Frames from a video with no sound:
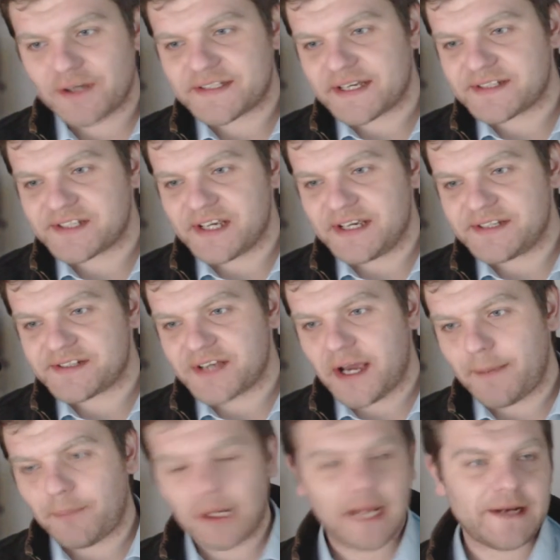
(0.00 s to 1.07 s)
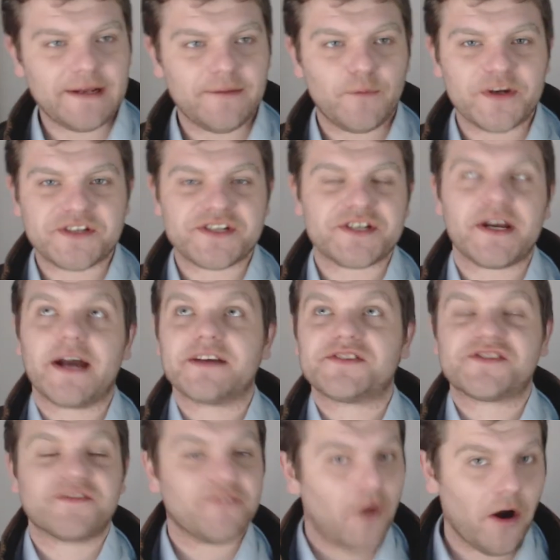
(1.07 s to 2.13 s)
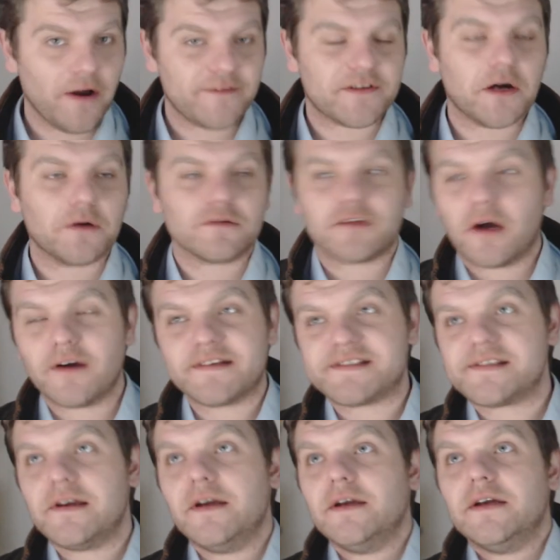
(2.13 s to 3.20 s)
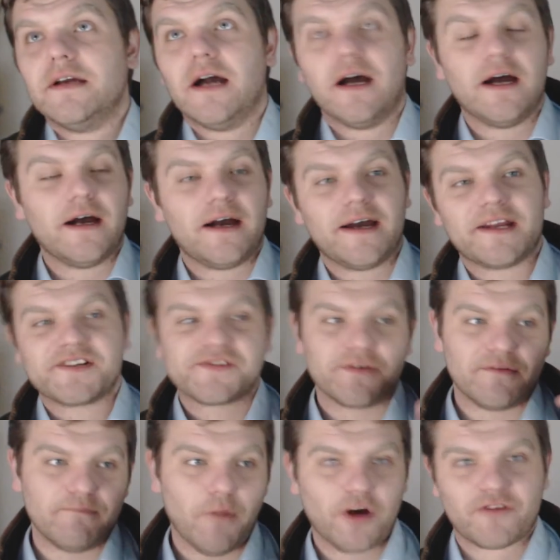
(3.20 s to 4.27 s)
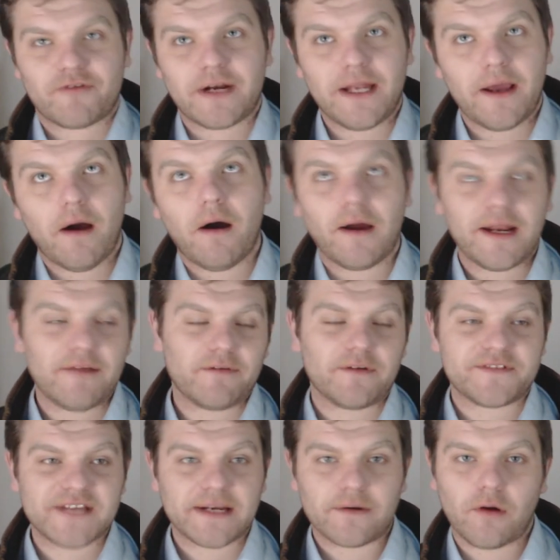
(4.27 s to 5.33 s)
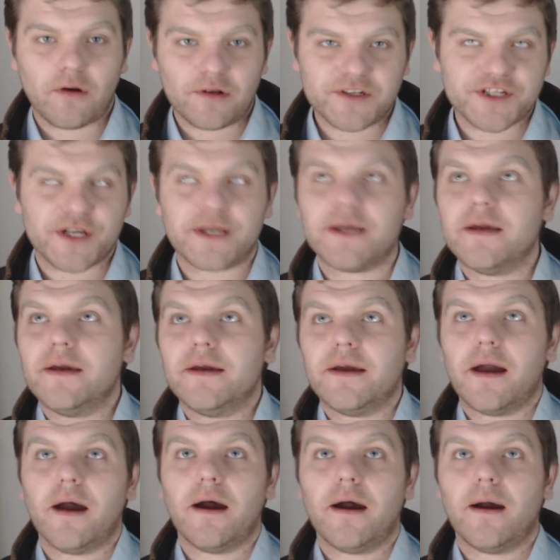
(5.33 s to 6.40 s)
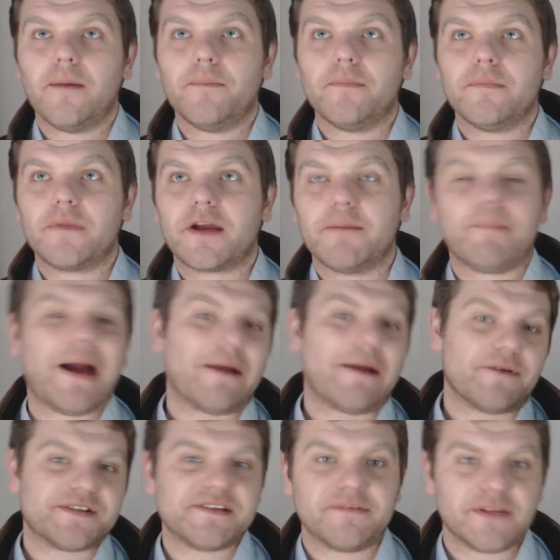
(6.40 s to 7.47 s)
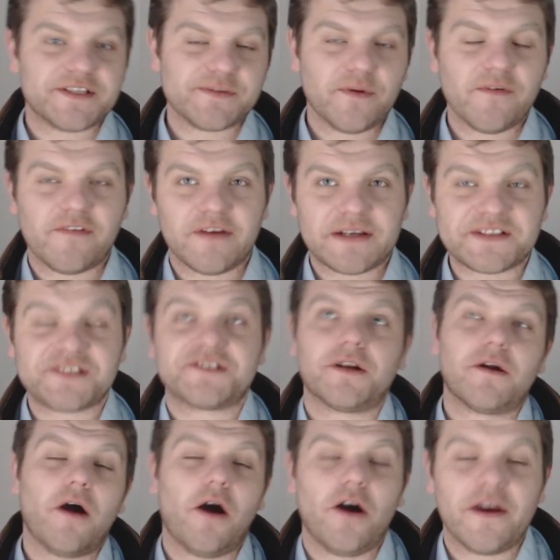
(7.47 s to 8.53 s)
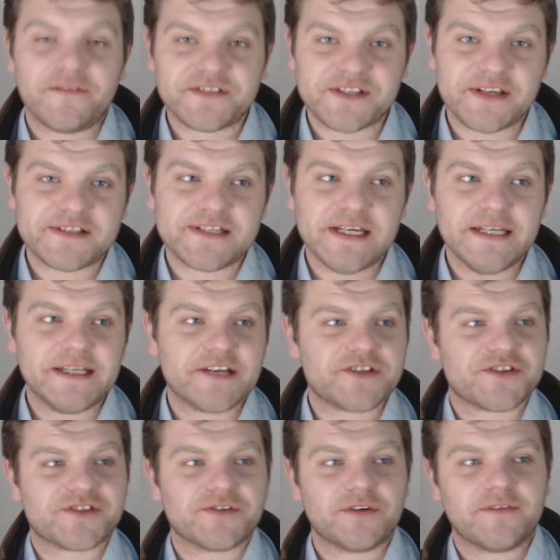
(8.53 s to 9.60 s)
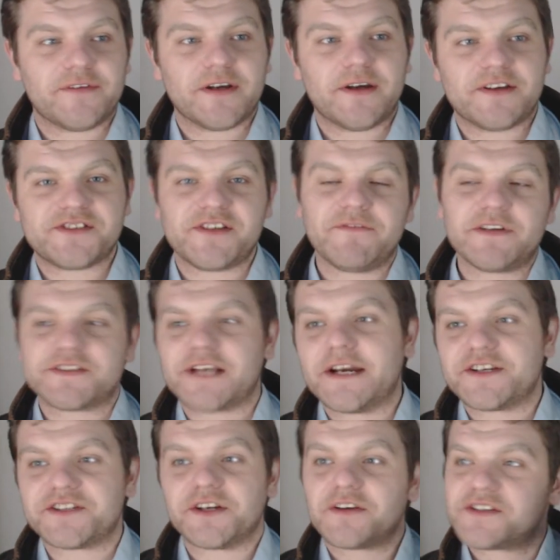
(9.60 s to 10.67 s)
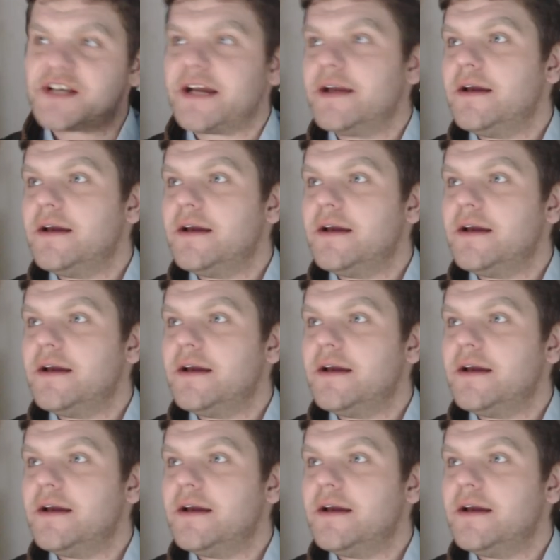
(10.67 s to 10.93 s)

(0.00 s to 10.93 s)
Now, Byzas is a planet which has survived Old Night uh, at a sort of moderately high level of technology um, comparatively to other things. It's not a hive city, they're just sort of a, a civilization.